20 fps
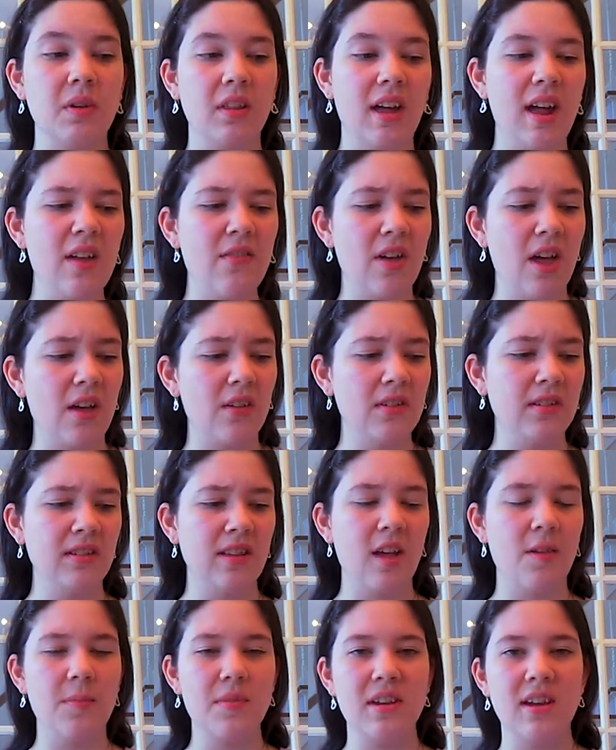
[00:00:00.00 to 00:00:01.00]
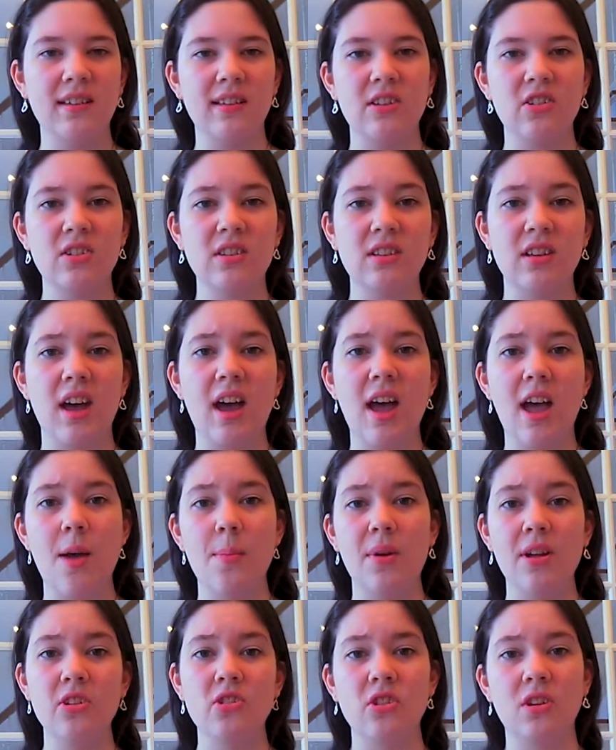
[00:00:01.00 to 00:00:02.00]
A lot of e.l.f. stuff because I just got
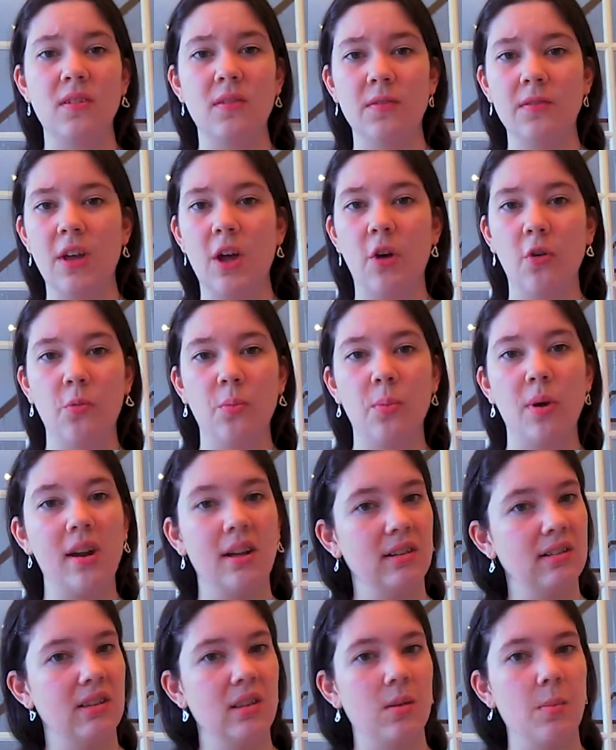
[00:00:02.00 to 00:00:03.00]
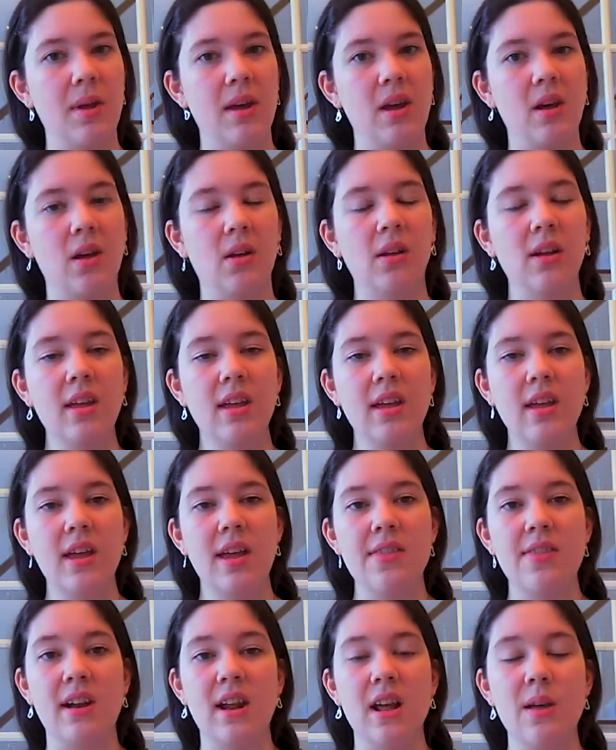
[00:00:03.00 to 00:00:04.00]
a bunch of e.l.f. products in the mail
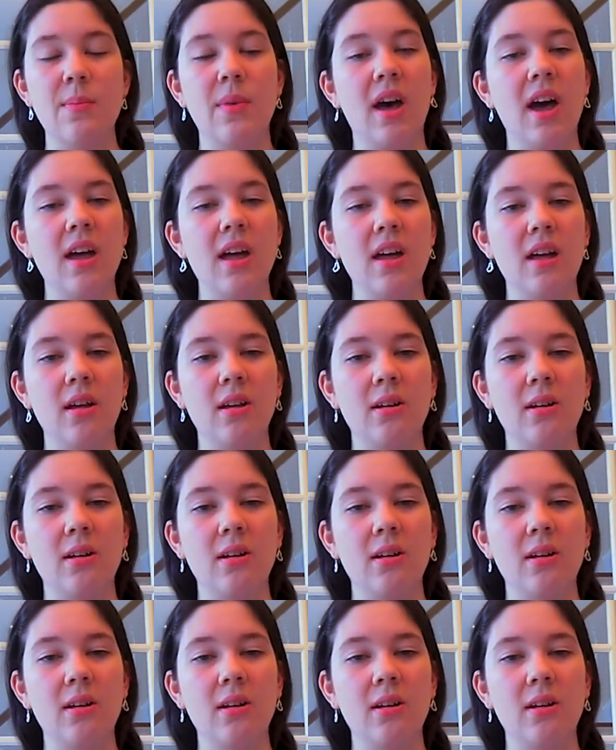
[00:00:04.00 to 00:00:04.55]
that I bought